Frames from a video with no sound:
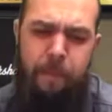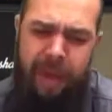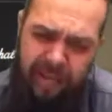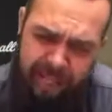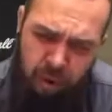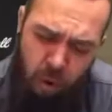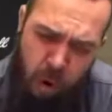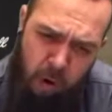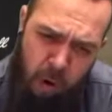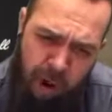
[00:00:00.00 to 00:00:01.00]
Peter
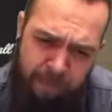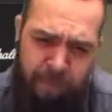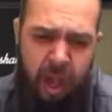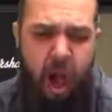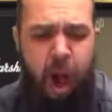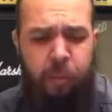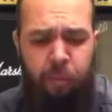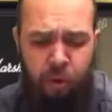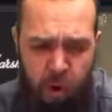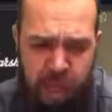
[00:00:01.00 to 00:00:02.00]
Guitar Guy, I'm
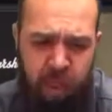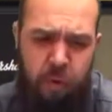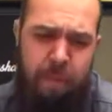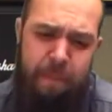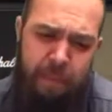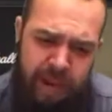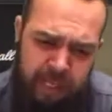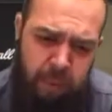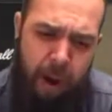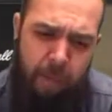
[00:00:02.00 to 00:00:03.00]
trying to
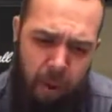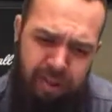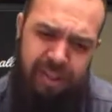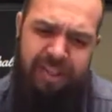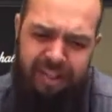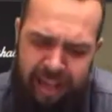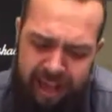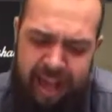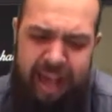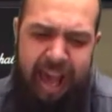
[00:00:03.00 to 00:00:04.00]
impress my boss's
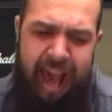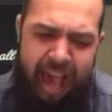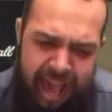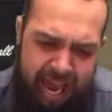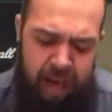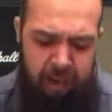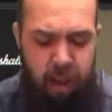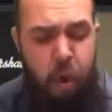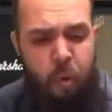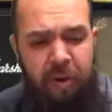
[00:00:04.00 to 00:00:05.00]
son, Gerard,
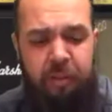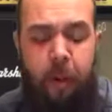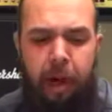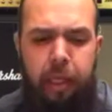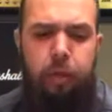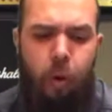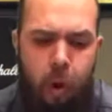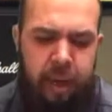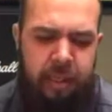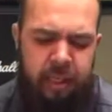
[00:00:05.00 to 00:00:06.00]
with my
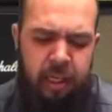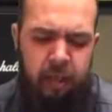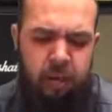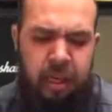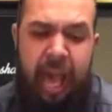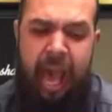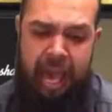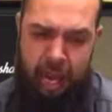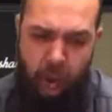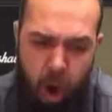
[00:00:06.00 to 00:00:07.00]
guitaring skills
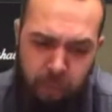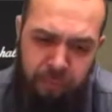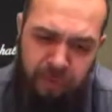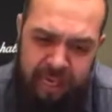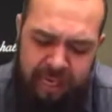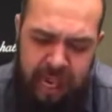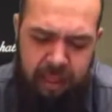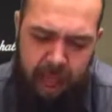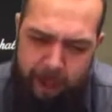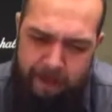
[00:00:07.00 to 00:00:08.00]
and hopefully get
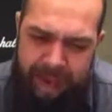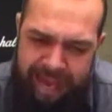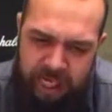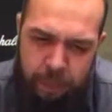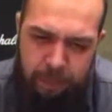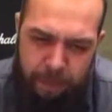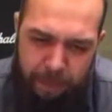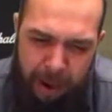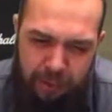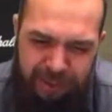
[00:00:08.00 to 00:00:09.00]
a marriage
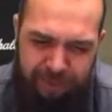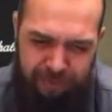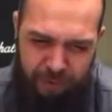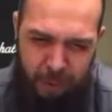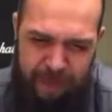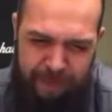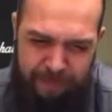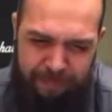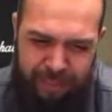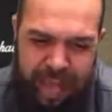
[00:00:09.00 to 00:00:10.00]
proposal from him,